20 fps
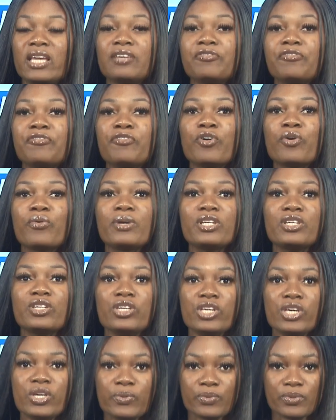foreign
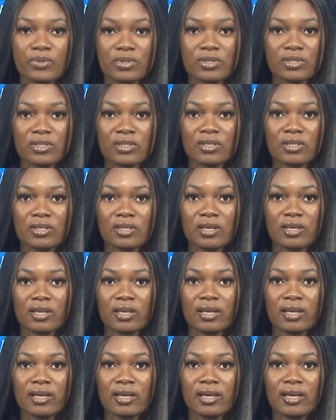news,
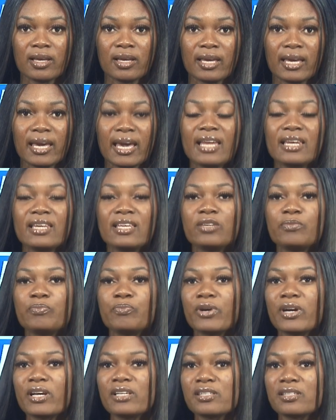Kenyan
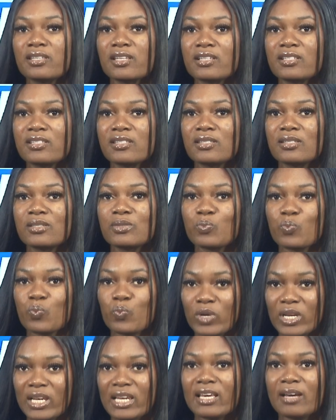President
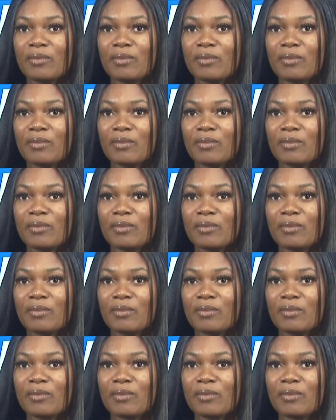William